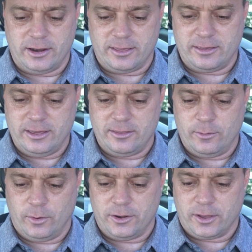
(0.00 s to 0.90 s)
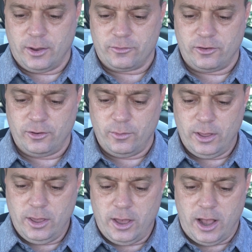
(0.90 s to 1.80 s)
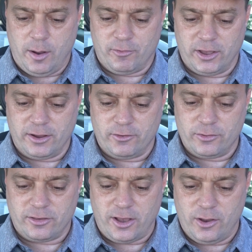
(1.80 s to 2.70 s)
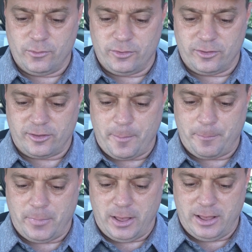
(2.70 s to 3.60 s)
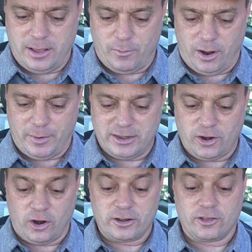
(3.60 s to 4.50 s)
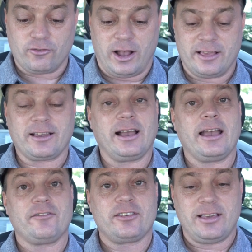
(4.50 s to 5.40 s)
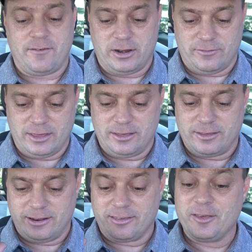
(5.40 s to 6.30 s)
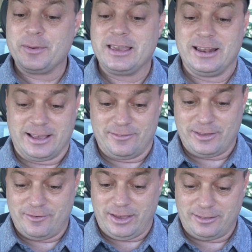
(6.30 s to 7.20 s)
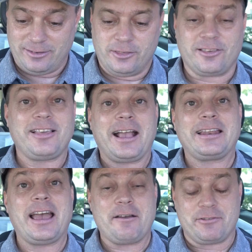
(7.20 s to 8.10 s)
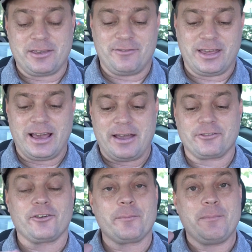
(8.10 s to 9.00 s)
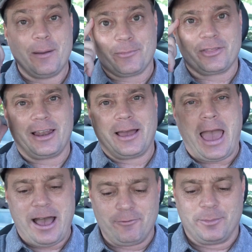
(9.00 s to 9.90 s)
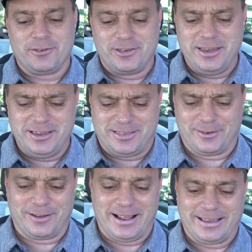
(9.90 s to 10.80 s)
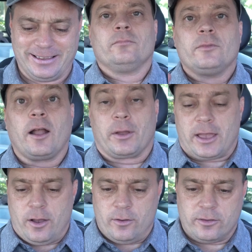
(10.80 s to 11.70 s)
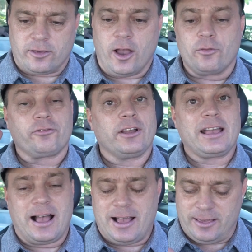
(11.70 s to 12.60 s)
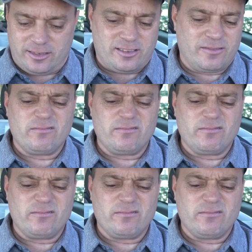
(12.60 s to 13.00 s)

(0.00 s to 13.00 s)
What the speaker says: a nice, easy one to go to. Brilliant Runestones. Where are we? Darkness Rising. I have 7 of these. It is the beginning of the event. The second half of the event, I have to remember that I have a bunch of these already. There we go. So 3 guys.